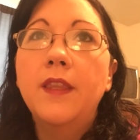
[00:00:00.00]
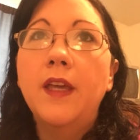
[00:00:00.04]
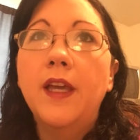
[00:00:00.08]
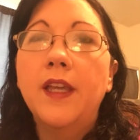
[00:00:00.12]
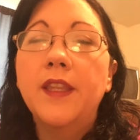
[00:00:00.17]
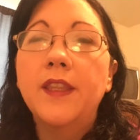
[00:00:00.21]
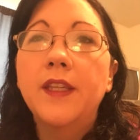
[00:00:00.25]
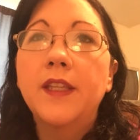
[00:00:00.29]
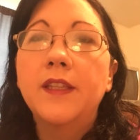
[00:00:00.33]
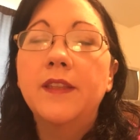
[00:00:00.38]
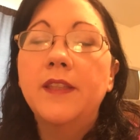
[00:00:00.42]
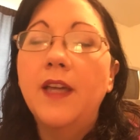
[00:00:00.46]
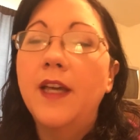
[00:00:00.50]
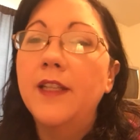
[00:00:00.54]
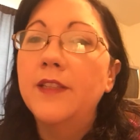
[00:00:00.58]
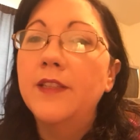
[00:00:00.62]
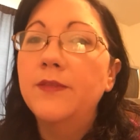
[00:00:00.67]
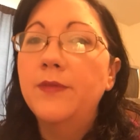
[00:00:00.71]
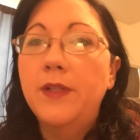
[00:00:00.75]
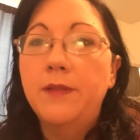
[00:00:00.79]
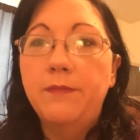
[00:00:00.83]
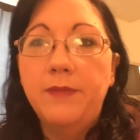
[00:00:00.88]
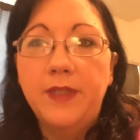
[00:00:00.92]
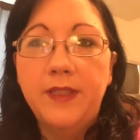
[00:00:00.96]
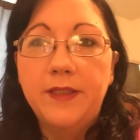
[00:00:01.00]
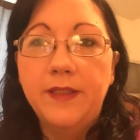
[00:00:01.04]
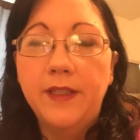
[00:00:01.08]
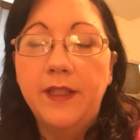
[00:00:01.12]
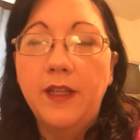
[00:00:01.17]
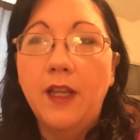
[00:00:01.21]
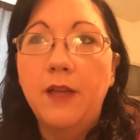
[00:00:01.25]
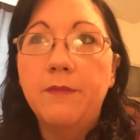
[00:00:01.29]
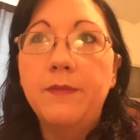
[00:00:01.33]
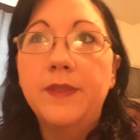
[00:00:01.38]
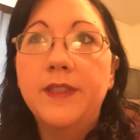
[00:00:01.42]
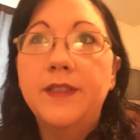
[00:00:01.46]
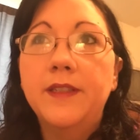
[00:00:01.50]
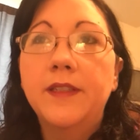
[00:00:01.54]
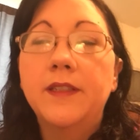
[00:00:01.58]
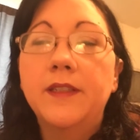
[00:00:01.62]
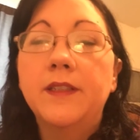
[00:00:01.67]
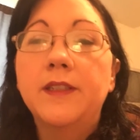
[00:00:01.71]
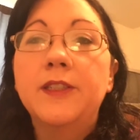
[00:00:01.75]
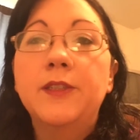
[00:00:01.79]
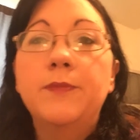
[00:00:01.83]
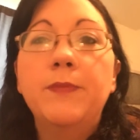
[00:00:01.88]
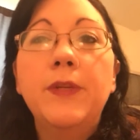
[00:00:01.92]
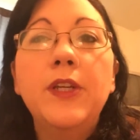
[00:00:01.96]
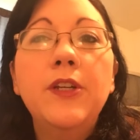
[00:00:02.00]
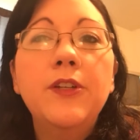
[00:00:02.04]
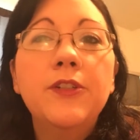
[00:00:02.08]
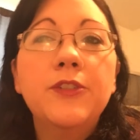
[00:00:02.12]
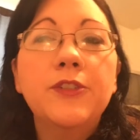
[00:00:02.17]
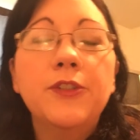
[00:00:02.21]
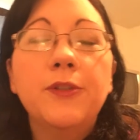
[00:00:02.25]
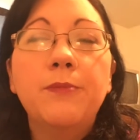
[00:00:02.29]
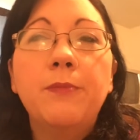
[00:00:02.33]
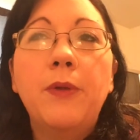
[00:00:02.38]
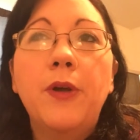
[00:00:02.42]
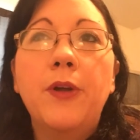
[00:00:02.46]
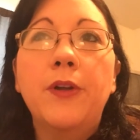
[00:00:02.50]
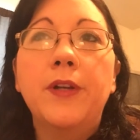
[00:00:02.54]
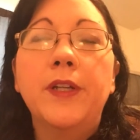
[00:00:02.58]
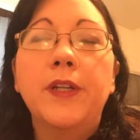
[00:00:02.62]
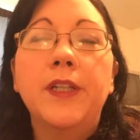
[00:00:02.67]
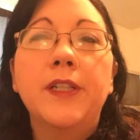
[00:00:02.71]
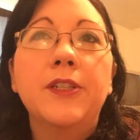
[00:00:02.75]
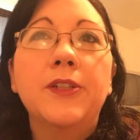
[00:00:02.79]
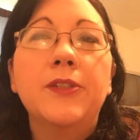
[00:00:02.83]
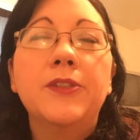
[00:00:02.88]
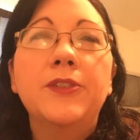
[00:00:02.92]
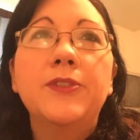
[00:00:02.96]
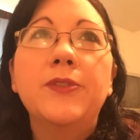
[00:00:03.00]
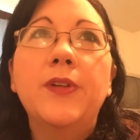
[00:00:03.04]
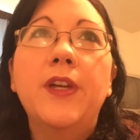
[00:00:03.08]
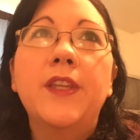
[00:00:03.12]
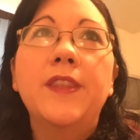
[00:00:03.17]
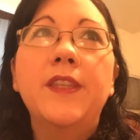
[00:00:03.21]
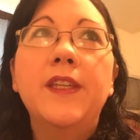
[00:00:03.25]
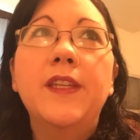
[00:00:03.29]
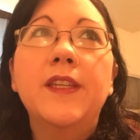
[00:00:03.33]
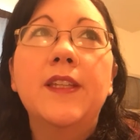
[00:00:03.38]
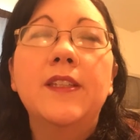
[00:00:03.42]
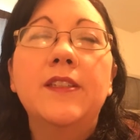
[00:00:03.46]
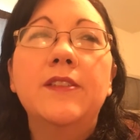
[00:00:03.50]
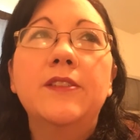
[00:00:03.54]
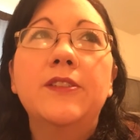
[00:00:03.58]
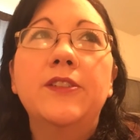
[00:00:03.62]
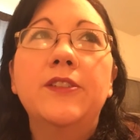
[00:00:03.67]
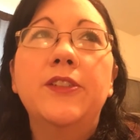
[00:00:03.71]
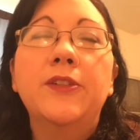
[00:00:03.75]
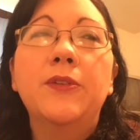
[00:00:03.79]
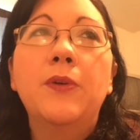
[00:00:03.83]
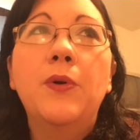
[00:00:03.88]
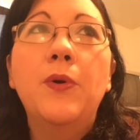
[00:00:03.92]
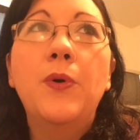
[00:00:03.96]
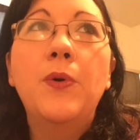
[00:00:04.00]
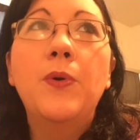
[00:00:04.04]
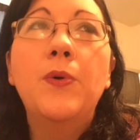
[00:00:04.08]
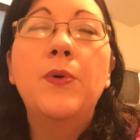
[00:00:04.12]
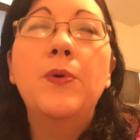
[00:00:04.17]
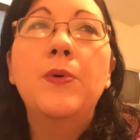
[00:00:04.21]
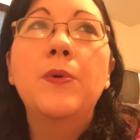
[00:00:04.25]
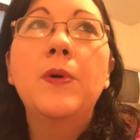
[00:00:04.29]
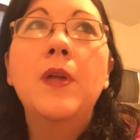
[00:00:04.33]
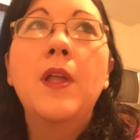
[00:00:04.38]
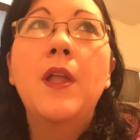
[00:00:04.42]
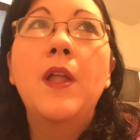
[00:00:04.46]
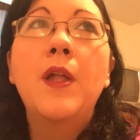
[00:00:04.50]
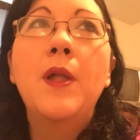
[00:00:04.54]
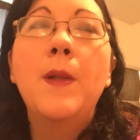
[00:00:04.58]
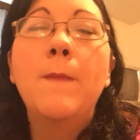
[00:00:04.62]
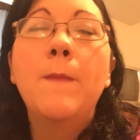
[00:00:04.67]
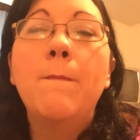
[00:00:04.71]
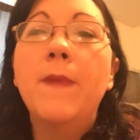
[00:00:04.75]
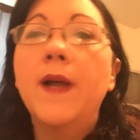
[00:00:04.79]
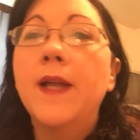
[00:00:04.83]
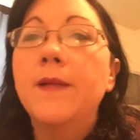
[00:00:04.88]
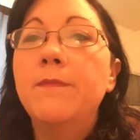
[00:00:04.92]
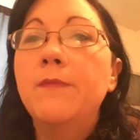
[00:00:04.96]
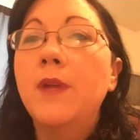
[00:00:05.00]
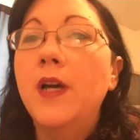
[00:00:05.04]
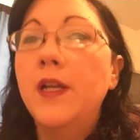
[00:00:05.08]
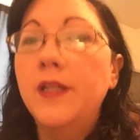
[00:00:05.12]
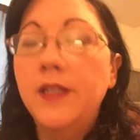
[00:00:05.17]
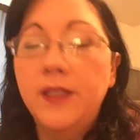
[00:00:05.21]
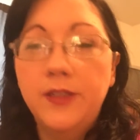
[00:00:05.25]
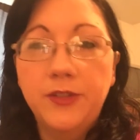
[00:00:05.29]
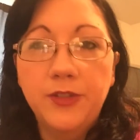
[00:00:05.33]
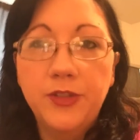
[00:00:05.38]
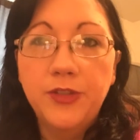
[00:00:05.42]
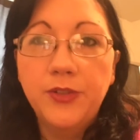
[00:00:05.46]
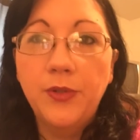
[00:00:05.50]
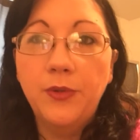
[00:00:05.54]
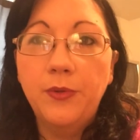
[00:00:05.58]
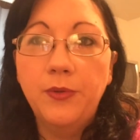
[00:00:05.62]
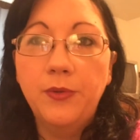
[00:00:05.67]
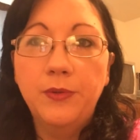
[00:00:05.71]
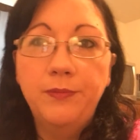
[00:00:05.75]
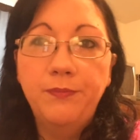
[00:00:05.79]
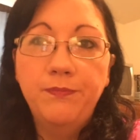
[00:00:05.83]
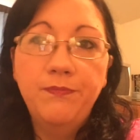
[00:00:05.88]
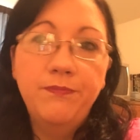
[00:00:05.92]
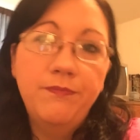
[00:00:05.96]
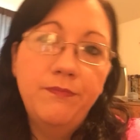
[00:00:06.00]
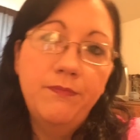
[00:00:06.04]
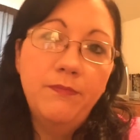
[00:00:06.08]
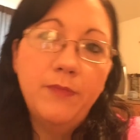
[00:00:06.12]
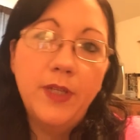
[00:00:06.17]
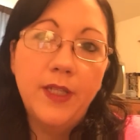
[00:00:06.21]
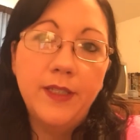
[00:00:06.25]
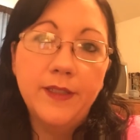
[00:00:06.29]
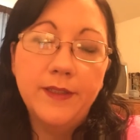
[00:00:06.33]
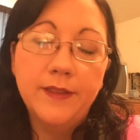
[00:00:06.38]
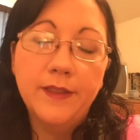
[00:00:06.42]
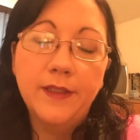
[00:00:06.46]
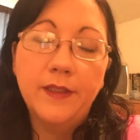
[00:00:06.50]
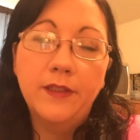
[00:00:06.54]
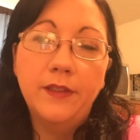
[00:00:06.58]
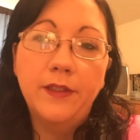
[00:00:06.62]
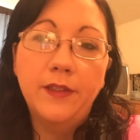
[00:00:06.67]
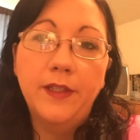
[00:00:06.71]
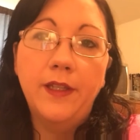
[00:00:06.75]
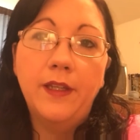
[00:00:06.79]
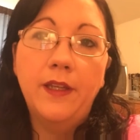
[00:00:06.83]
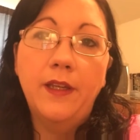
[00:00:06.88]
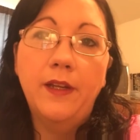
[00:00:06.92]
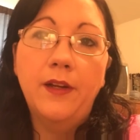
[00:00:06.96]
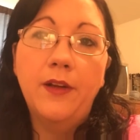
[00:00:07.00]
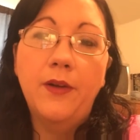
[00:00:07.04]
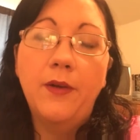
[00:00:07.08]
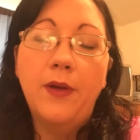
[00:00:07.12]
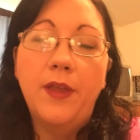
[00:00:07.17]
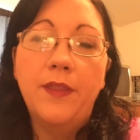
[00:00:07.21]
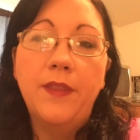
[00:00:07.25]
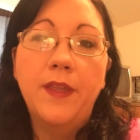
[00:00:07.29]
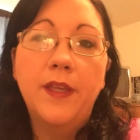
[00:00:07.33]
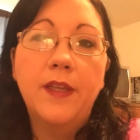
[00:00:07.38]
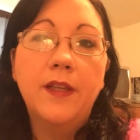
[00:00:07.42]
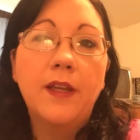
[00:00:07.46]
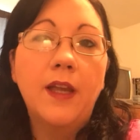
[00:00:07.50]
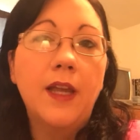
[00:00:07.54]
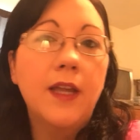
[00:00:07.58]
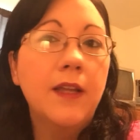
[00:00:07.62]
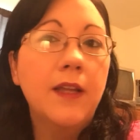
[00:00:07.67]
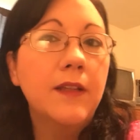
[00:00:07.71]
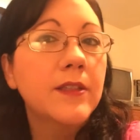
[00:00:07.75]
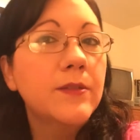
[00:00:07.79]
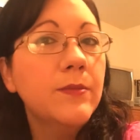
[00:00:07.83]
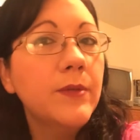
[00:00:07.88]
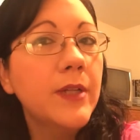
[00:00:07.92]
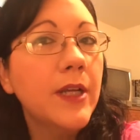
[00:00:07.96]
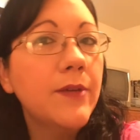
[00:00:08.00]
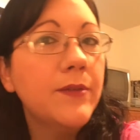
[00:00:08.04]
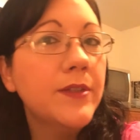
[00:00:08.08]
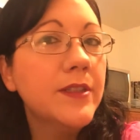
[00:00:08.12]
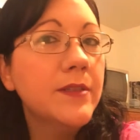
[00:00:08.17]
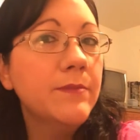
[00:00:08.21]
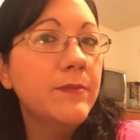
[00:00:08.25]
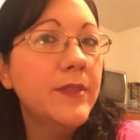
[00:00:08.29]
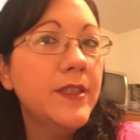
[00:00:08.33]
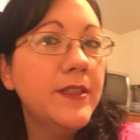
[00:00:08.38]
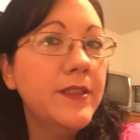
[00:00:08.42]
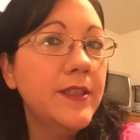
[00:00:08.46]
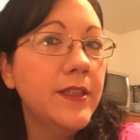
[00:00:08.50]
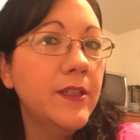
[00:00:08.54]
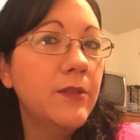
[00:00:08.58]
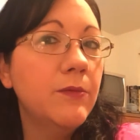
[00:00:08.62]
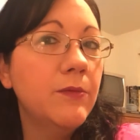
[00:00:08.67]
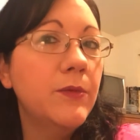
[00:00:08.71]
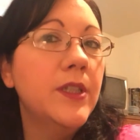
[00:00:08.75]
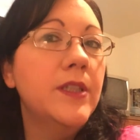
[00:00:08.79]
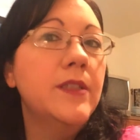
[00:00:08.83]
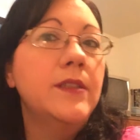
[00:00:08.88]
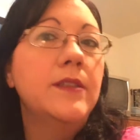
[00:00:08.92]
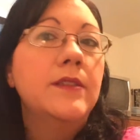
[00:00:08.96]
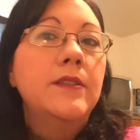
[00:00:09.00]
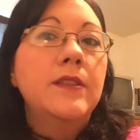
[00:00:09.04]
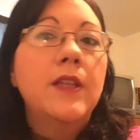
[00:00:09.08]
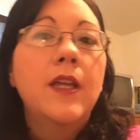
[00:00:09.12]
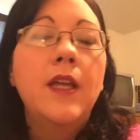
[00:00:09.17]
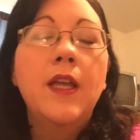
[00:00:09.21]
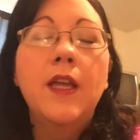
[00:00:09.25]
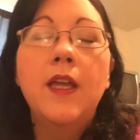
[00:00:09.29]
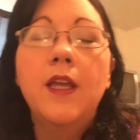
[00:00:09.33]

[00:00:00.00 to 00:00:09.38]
I think that's what I'm missing. I'm missing the spiritual part, you know. So I think it's your whole mind, body and soul basically, you know. I think that's what I was missing was